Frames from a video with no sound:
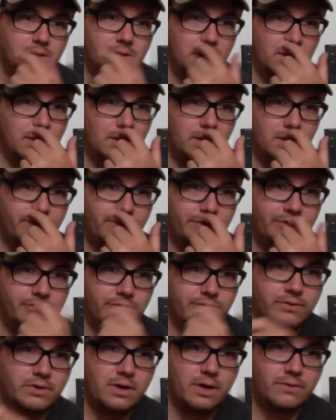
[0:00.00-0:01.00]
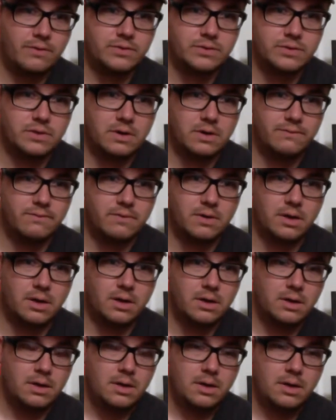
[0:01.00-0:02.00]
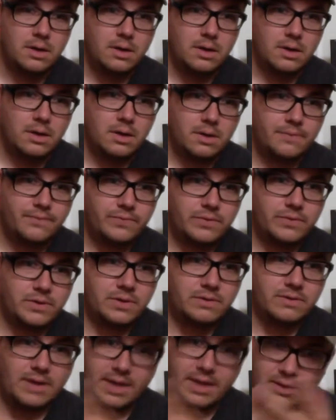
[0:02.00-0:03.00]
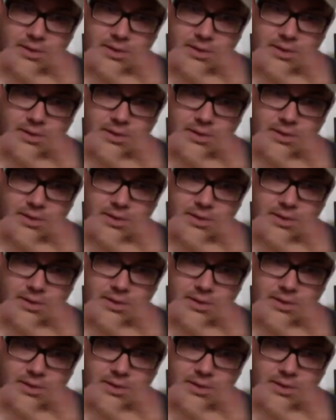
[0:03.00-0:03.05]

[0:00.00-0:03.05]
It features covers of the title